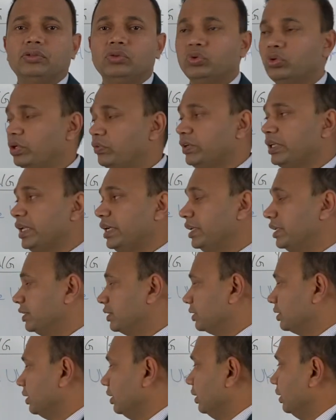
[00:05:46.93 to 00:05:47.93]
whoever that
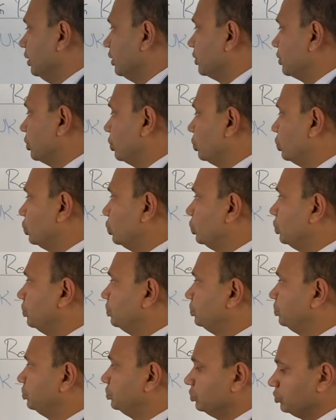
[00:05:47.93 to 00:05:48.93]
is.
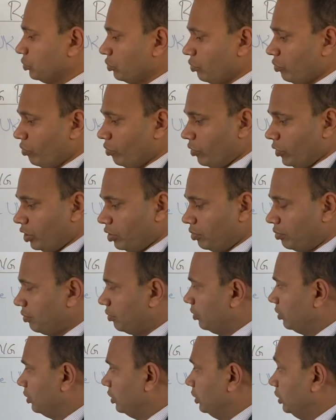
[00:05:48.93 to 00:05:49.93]
So
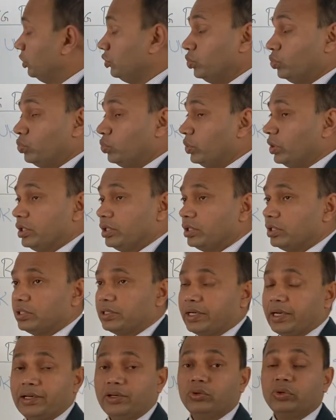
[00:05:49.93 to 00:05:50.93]
you were
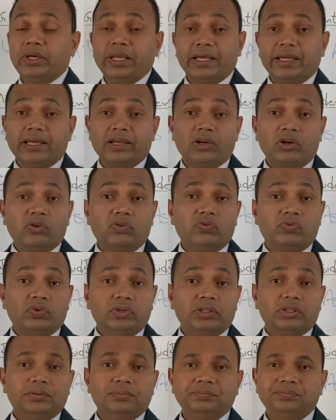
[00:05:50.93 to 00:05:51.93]
trying to take care of
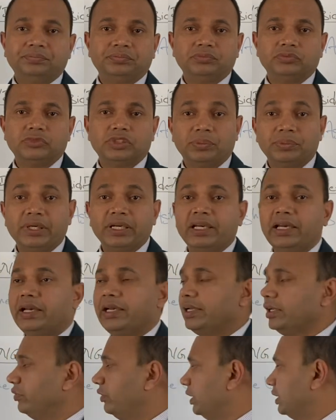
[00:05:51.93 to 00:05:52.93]
some
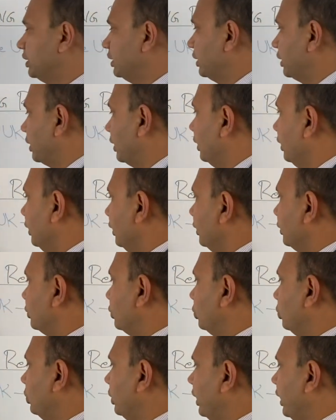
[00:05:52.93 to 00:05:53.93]
relative, etc.
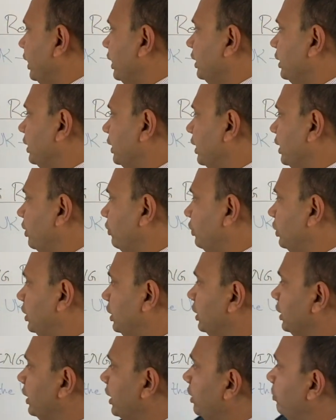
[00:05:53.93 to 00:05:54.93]
So anything and
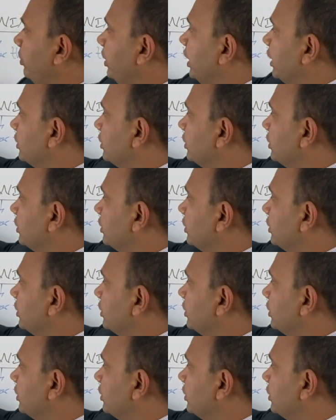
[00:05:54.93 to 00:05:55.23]
everything can be